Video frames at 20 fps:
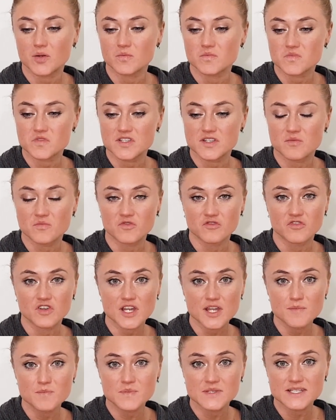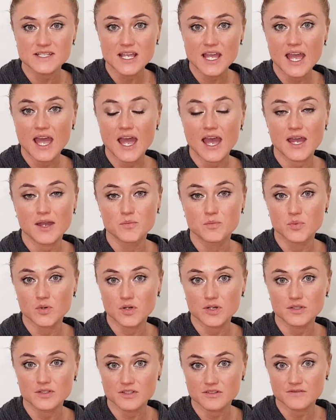some ribs. I
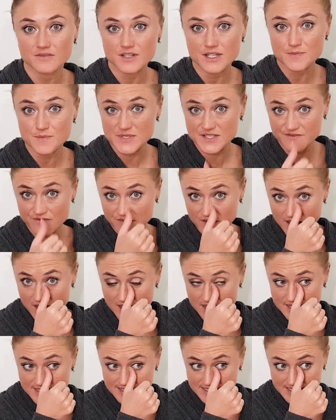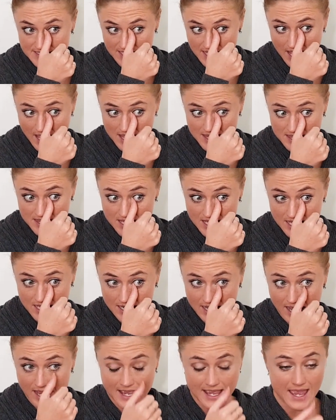boil the ribs first and then
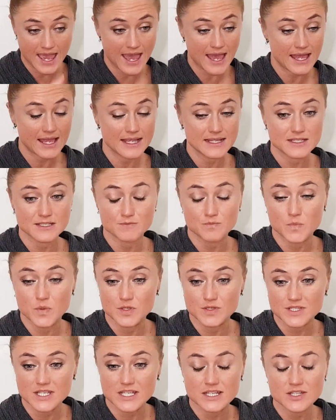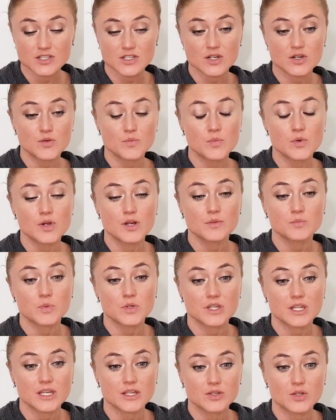I add potato, boiled
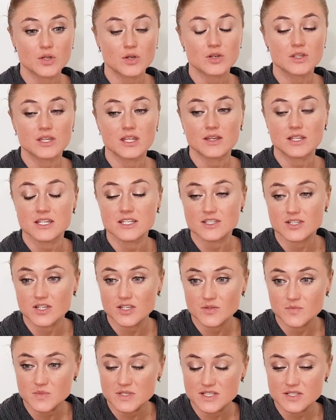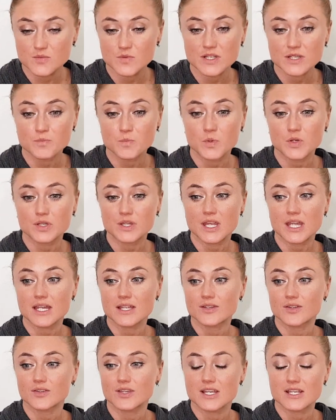potato, then there's gonna be sweet
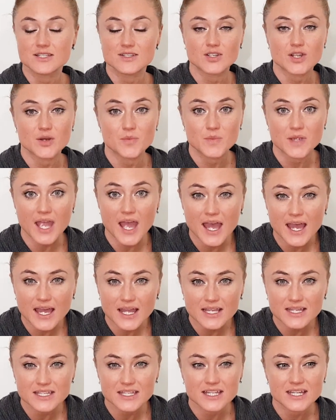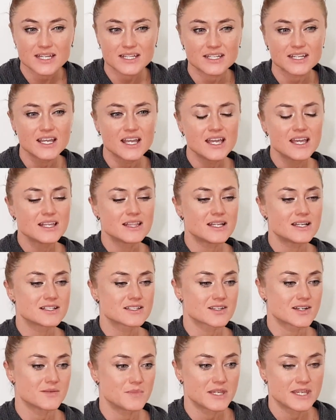potato, then there's gonna be onion, then there's
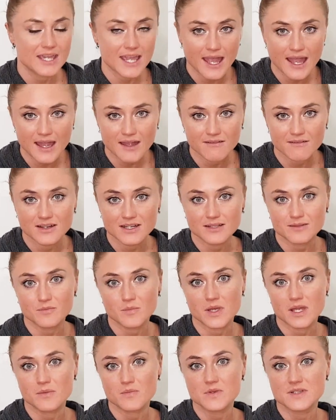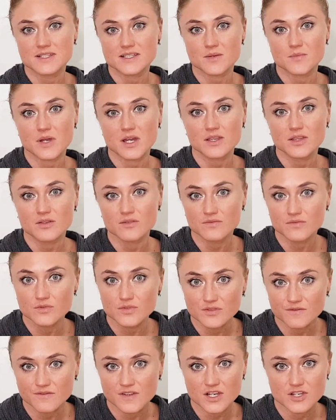gonna be carrot, maybe some other
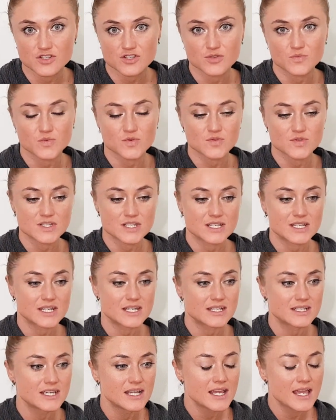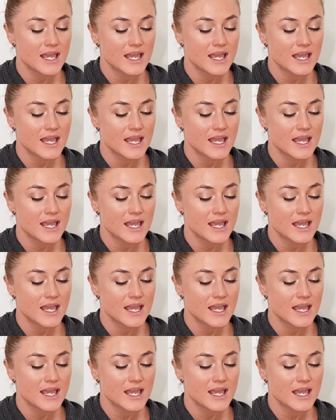root vegetables in it,